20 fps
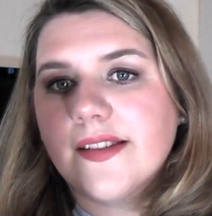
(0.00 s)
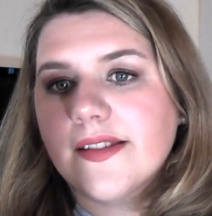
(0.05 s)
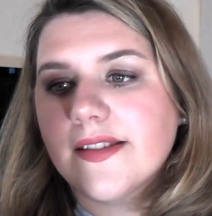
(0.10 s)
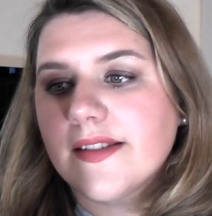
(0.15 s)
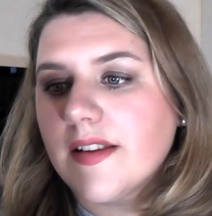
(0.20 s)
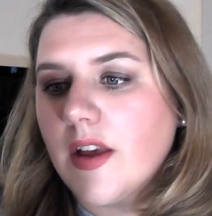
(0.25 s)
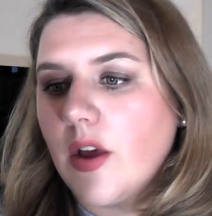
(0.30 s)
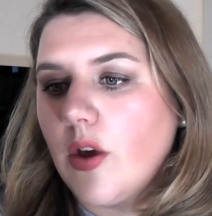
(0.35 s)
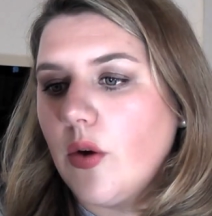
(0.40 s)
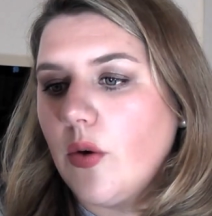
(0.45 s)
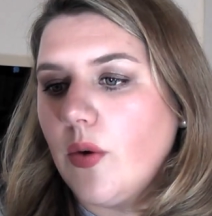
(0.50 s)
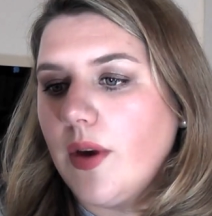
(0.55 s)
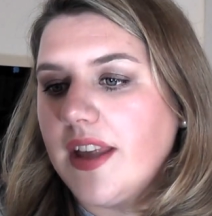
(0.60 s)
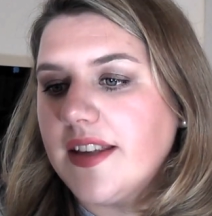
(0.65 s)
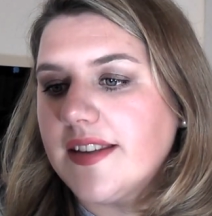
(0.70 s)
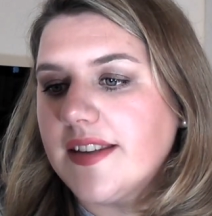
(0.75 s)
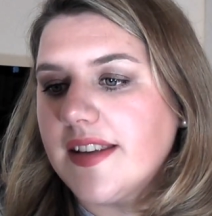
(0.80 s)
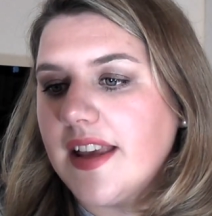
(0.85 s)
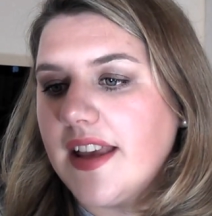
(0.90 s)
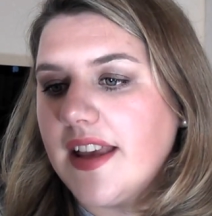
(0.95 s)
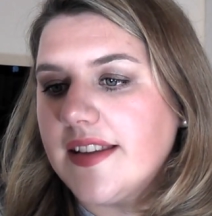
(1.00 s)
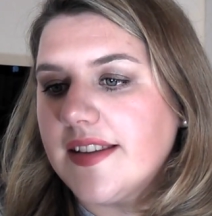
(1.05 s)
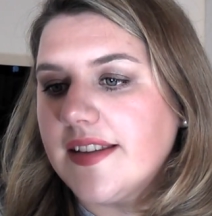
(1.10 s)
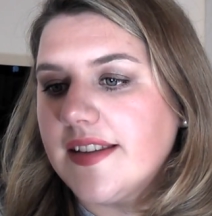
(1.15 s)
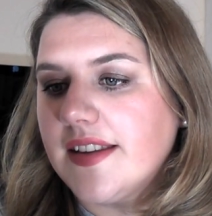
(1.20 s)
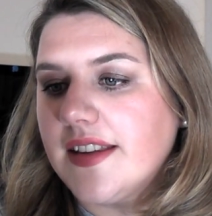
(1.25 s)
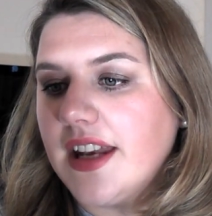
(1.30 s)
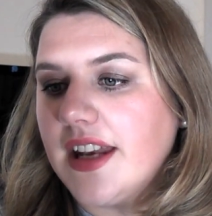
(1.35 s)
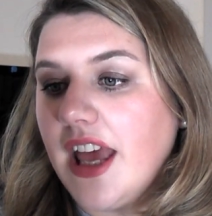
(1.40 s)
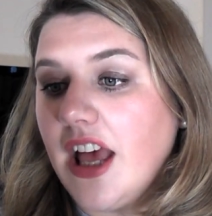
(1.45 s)
so it
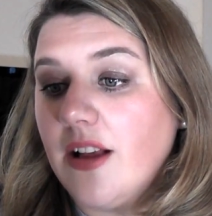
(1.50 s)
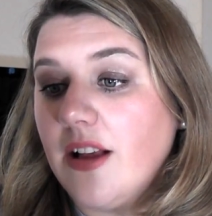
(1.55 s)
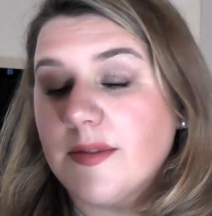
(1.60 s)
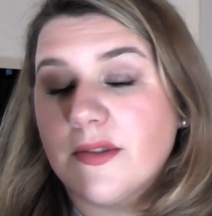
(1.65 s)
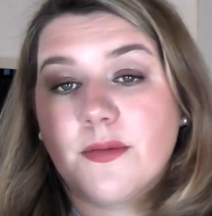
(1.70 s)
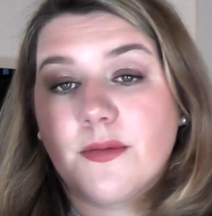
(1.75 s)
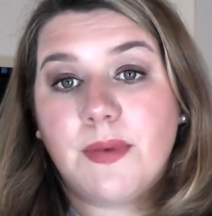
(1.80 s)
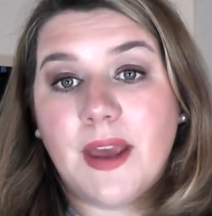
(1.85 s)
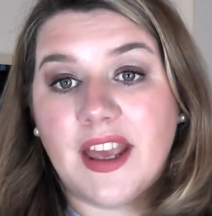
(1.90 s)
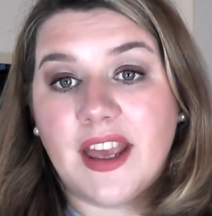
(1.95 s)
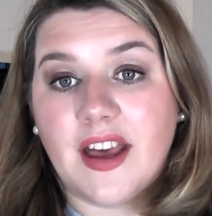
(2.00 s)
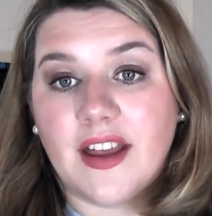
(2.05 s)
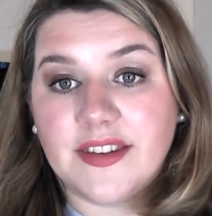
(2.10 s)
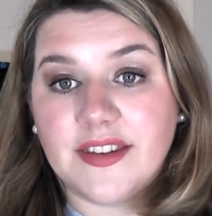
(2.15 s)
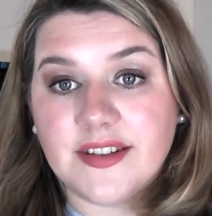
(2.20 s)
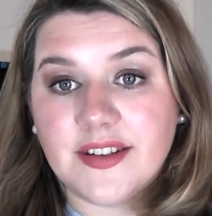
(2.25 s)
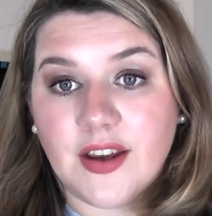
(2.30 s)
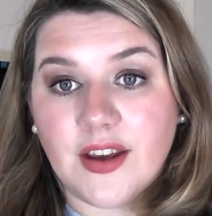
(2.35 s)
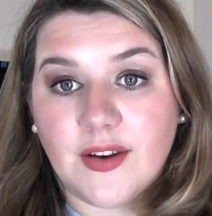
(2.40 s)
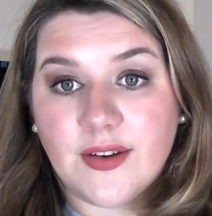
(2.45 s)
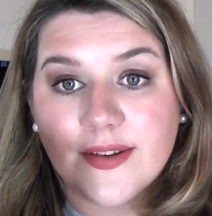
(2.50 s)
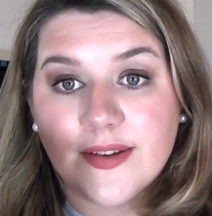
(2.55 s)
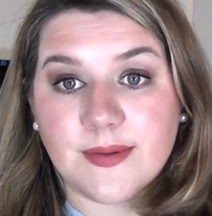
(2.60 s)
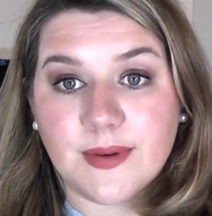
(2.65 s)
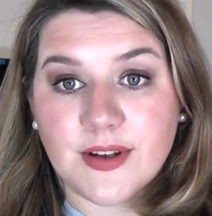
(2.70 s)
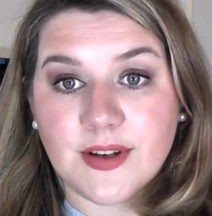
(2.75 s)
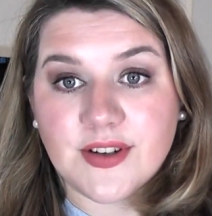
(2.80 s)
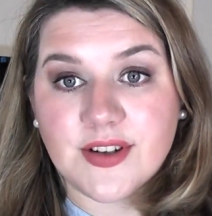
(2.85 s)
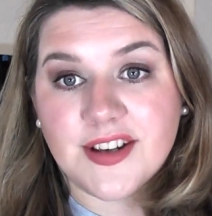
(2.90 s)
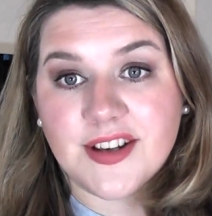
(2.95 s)
says that it helps with pink undertones,
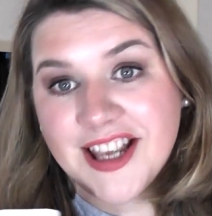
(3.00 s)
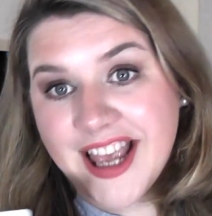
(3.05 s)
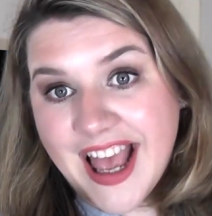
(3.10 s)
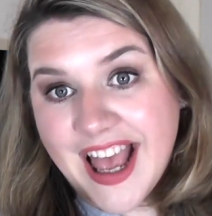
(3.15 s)
which,